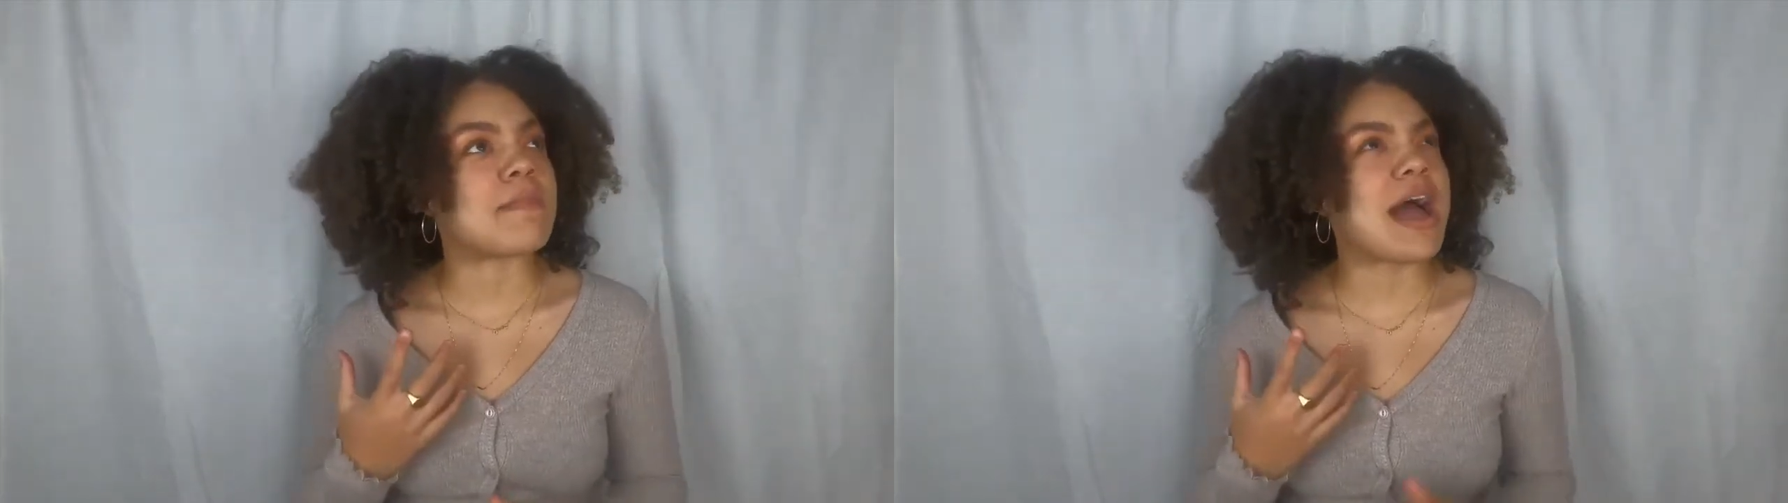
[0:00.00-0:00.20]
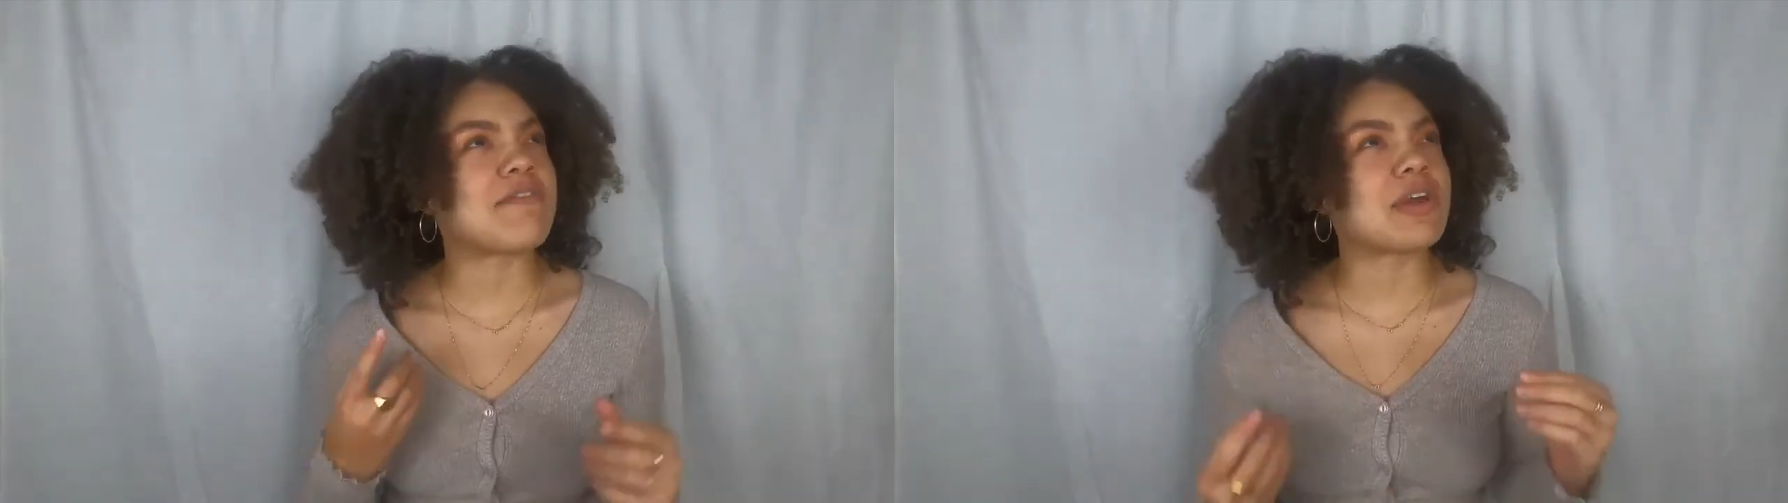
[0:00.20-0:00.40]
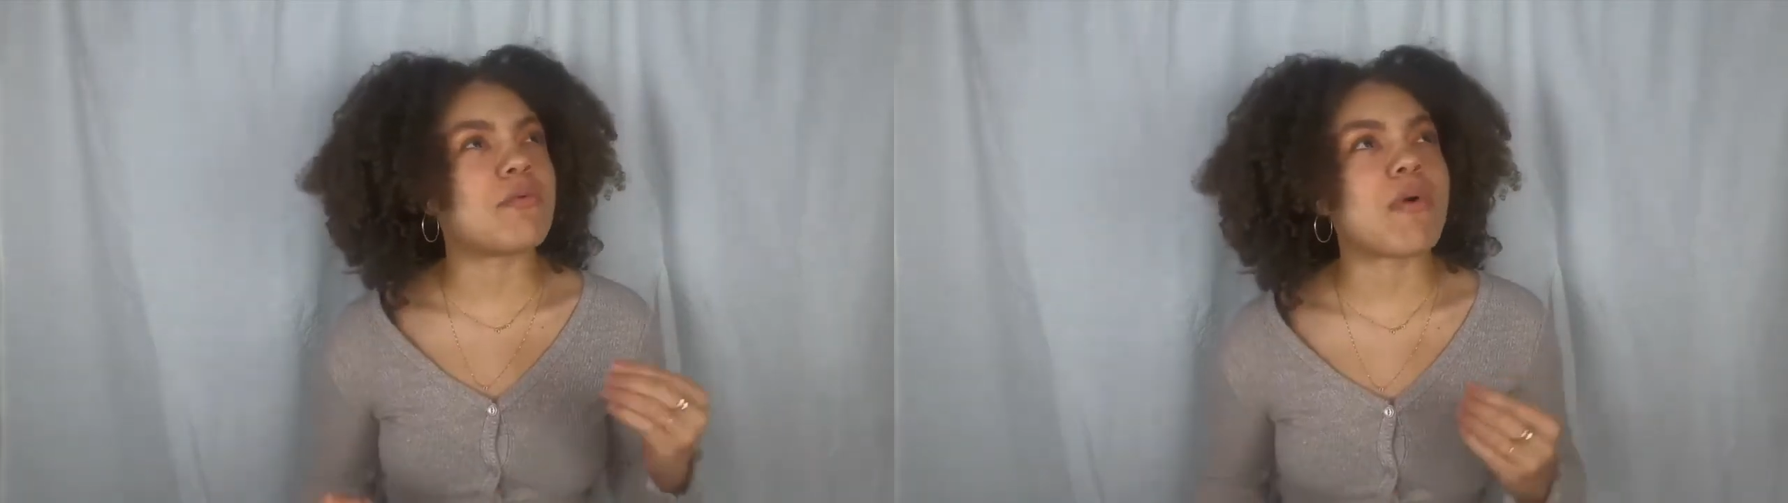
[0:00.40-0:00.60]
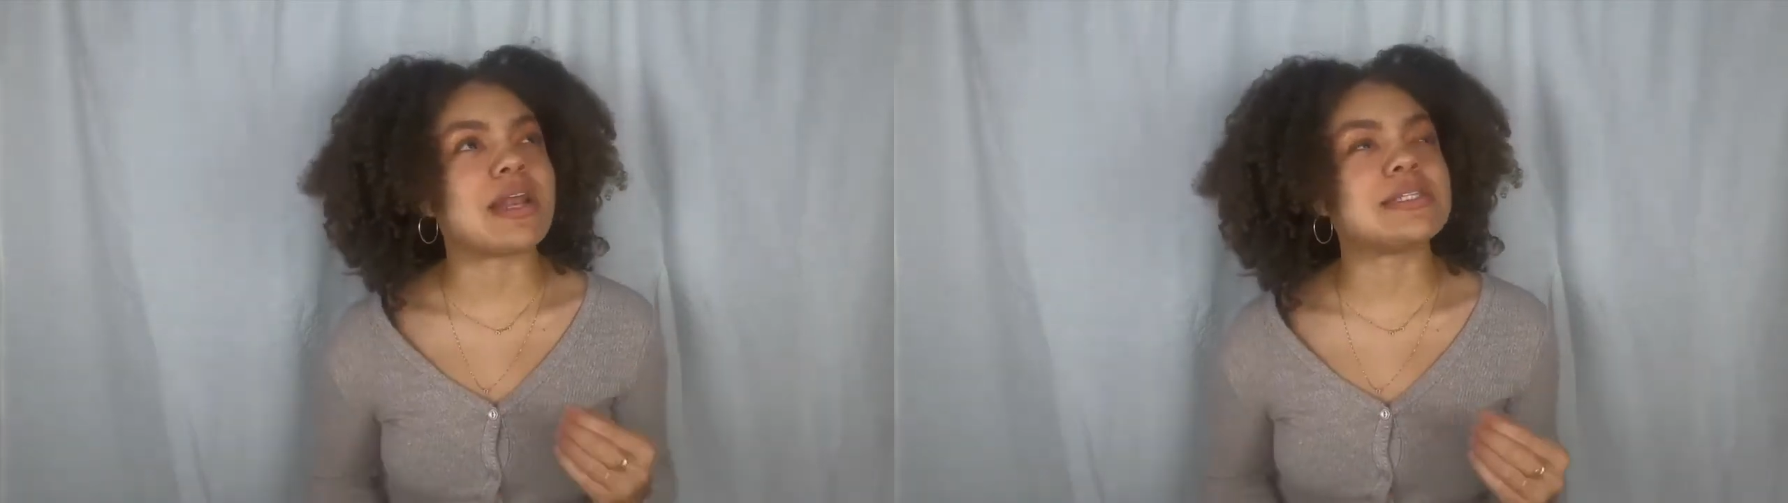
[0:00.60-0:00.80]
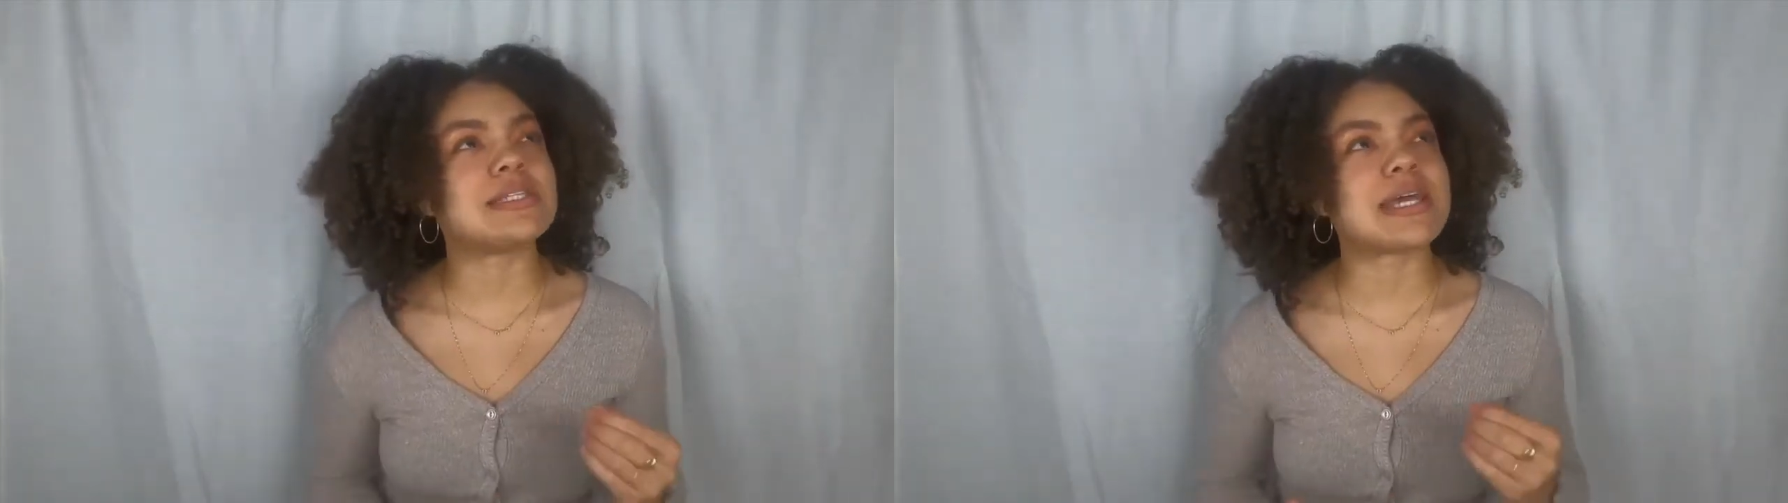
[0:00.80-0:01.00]
every
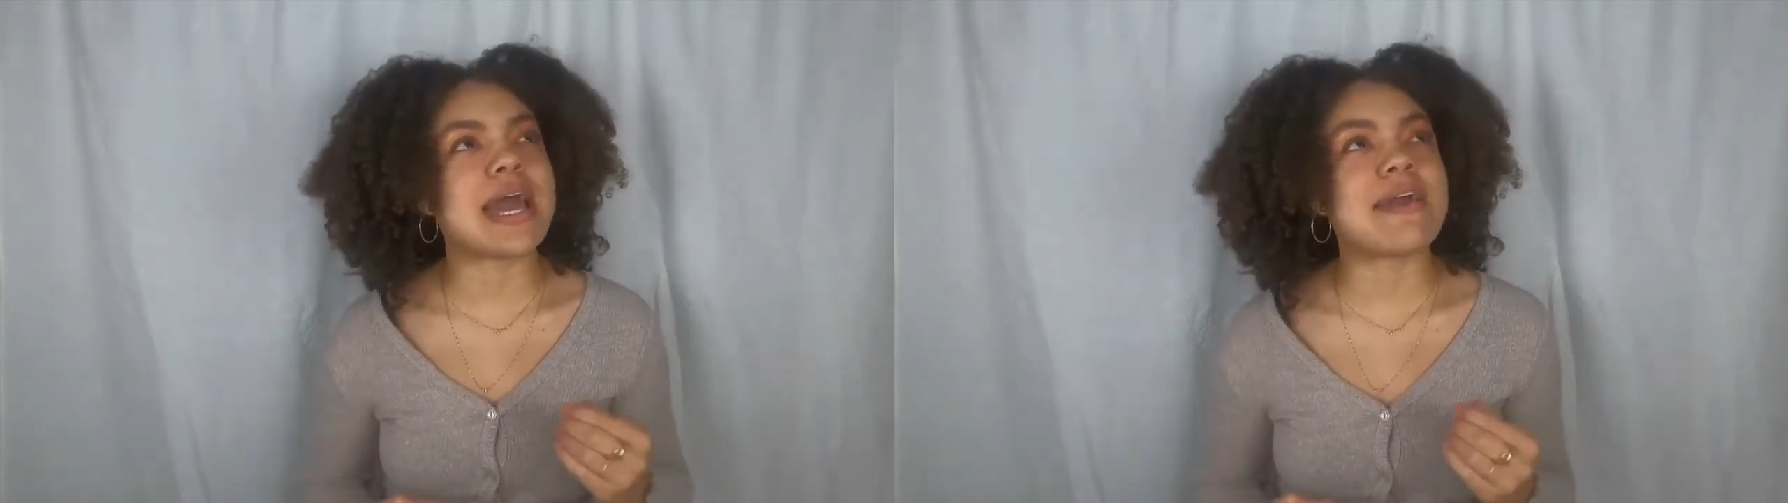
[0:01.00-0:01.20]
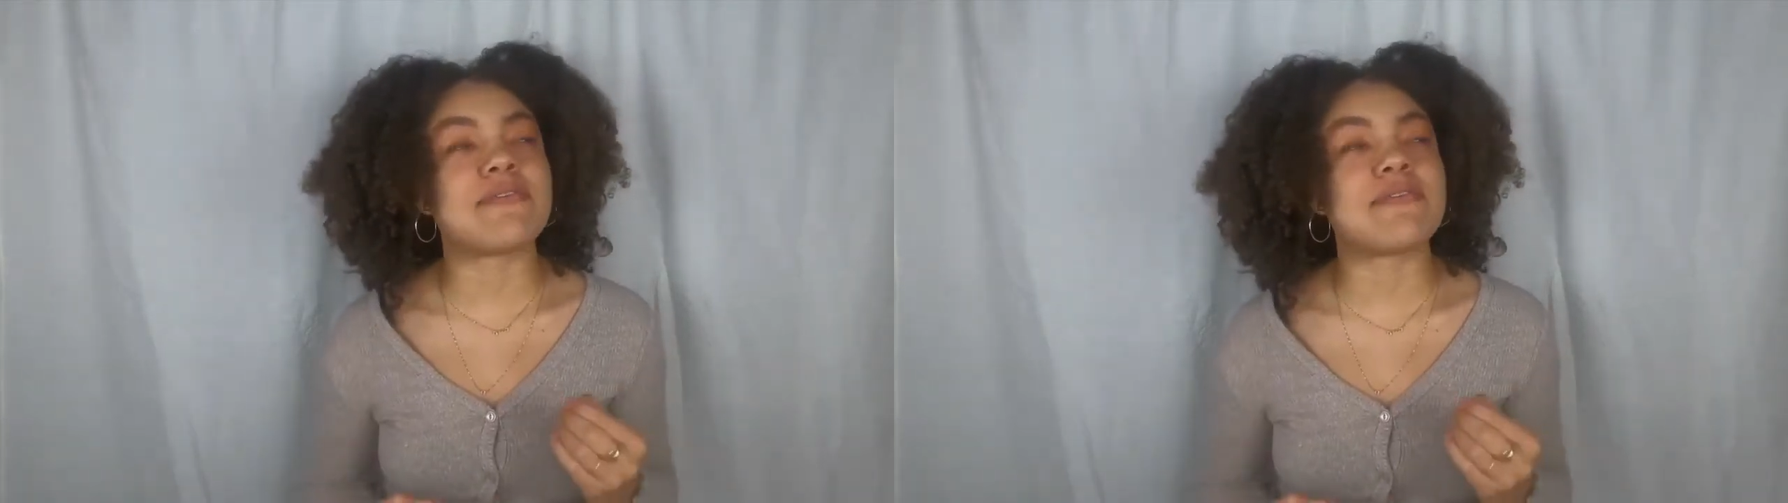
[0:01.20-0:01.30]
Wednesday